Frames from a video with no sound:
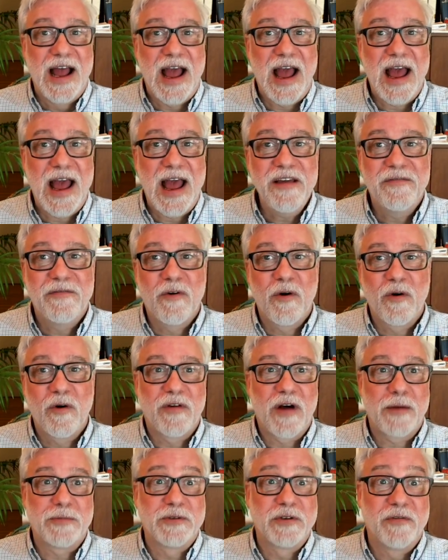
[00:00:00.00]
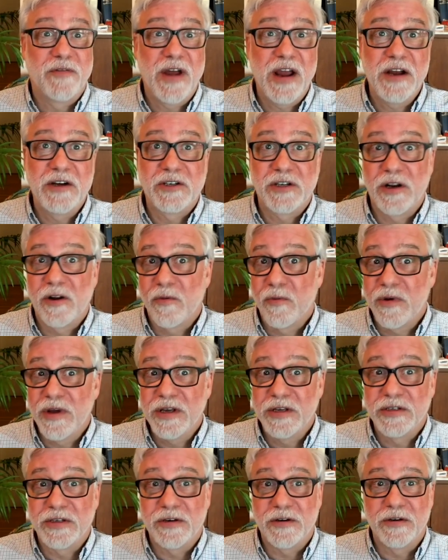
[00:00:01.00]
any form of observation and
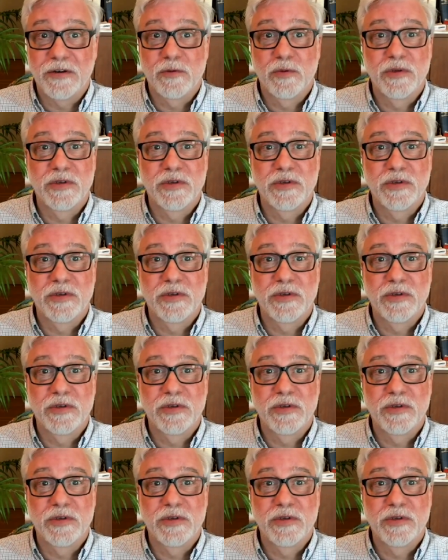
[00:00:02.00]
research